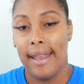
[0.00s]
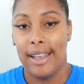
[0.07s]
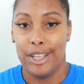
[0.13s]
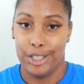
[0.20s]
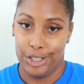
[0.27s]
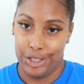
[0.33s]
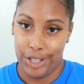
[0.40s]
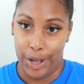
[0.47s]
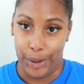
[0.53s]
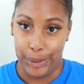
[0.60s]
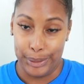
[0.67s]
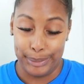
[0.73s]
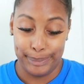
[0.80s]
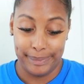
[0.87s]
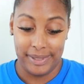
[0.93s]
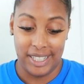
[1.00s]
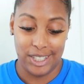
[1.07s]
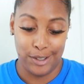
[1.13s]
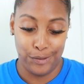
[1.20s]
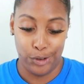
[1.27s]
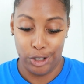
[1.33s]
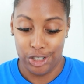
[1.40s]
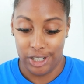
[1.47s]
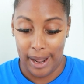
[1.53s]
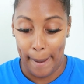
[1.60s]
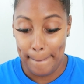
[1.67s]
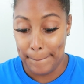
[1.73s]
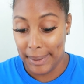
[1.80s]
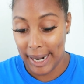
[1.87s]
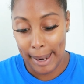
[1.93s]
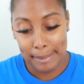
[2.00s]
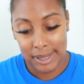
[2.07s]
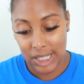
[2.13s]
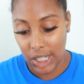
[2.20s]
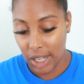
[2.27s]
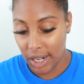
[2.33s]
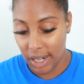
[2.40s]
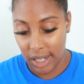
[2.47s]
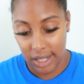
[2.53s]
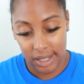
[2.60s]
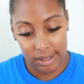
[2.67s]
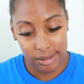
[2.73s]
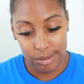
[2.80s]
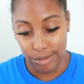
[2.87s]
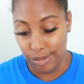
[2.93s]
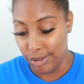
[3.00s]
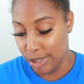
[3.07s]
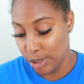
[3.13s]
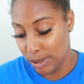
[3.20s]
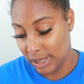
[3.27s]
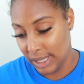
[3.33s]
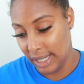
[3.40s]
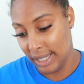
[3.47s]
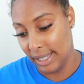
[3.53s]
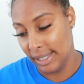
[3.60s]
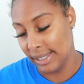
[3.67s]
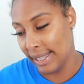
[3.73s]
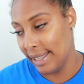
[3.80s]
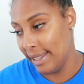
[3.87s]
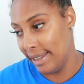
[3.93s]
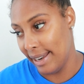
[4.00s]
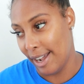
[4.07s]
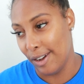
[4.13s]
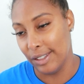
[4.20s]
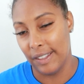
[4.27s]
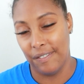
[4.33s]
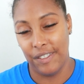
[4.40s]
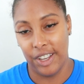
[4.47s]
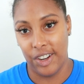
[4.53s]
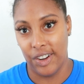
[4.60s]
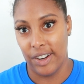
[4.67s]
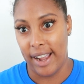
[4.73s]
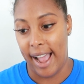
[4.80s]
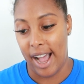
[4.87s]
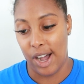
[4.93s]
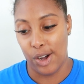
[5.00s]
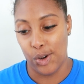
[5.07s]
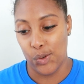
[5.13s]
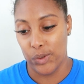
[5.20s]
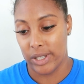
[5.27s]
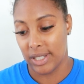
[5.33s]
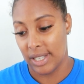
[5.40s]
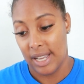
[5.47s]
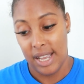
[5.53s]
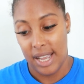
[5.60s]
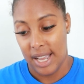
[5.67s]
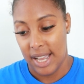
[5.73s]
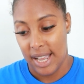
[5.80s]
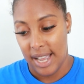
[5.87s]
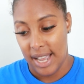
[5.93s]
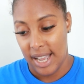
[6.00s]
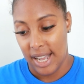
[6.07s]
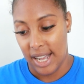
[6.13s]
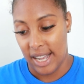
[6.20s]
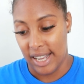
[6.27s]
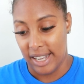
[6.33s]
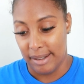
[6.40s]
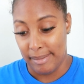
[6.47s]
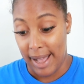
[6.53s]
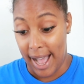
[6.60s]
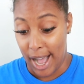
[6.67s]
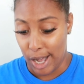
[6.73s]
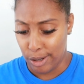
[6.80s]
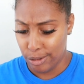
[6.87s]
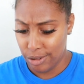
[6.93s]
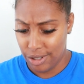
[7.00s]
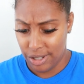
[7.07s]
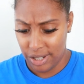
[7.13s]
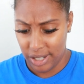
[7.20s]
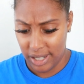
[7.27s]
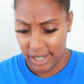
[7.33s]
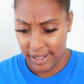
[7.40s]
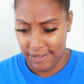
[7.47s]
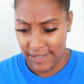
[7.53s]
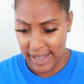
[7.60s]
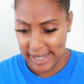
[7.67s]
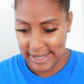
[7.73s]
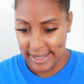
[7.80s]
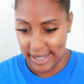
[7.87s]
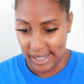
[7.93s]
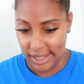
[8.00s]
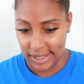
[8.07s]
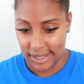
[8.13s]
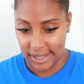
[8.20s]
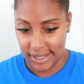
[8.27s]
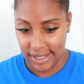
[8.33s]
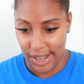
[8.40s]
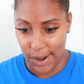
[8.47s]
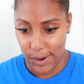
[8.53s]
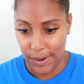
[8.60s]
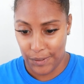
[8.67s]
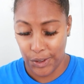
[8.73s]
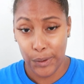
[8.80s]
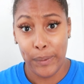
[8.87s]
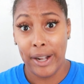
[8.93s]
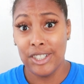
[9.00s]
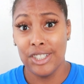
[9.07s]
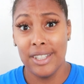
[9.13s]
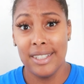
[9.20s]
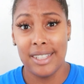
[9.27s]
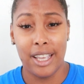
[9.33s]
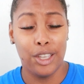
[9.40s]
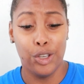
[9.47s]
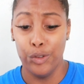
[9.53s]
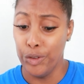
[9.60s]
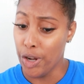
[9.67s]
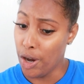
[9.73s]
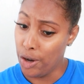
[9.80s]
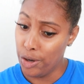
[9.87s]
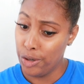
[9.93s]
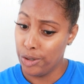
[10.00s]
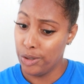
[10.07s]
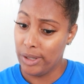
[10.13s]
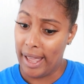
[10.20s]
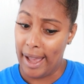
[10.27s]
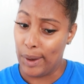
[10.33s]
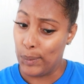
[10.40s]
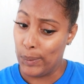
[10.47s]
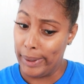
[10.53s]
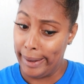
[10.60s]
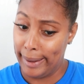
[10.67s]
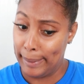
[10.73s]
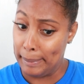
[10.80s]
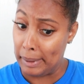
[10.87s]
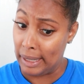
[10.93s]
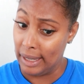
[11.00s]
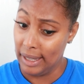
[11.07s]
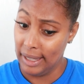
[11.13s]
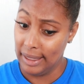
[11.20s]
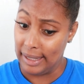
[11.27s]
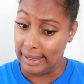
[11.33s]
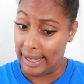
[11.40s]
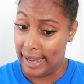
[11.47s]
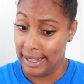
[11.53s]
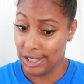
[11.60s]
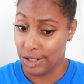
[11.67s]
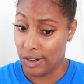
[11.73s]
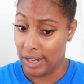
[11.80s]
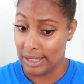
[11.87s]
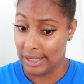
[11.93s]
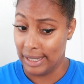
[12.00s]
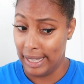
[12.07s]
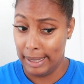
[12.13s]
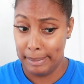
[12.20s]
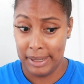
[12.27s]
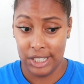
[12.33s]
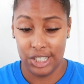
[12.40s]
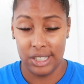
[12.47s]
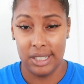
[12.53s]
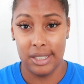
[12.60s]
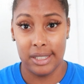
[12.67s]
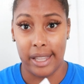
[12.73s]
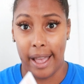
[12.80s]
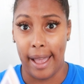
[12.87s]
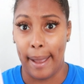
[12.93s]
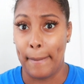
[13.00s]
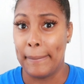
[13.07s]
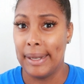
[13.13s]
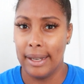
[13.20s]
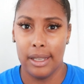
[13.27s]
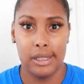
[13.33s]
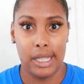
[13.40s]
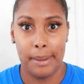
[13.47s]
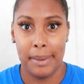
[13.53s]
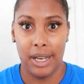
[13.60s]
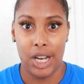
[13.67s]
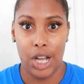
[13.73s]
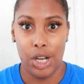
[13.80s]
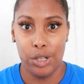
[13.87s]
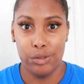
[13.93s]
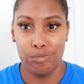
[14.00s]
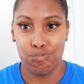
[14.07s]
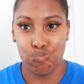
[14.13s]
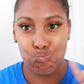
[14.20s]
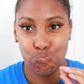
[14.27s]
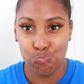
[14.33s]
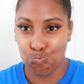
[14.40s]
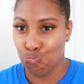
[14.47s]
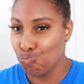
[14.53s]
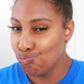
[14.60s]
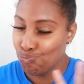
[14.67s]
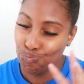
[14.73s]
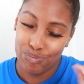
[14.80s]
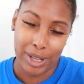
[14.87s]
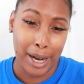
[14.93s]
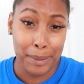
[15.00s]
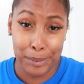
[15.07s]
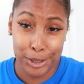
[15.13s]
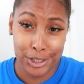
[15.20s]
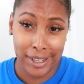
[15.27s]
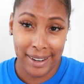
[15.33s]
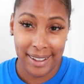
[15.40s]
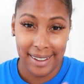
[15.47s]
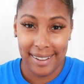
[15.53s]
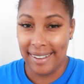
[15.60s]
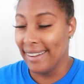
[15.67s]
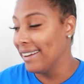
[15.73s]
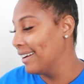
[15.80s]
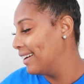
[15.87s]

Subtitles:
So that's unfortunate, but I'm still gonna use these and I'll have to figure out how to fix this. So if you're watching this and you know like what it could be, the lines across the images, like please let me know. I'd appreciate it.